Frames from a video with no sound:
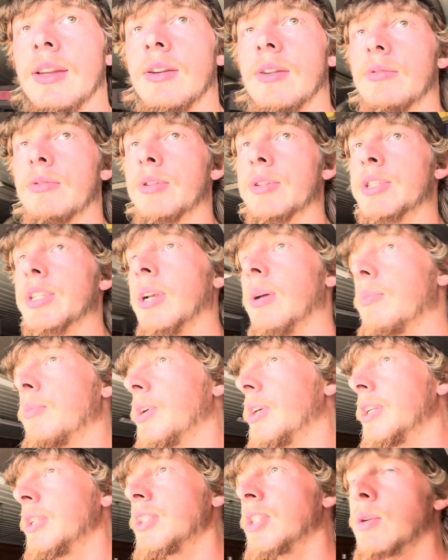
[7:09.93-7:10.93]
for some
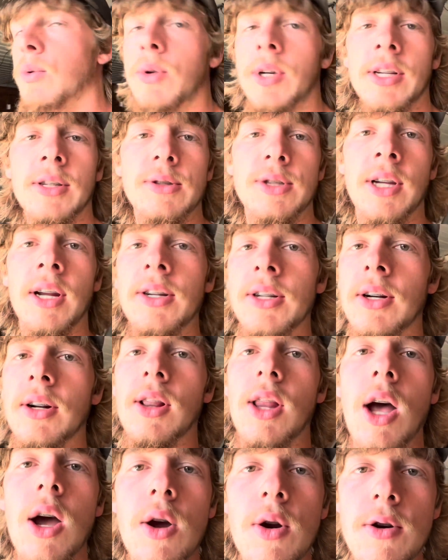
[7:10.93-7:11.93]
reason, when it was under a
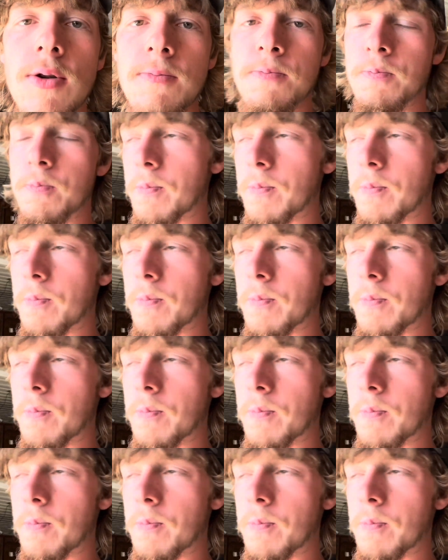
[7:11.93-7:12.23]
load,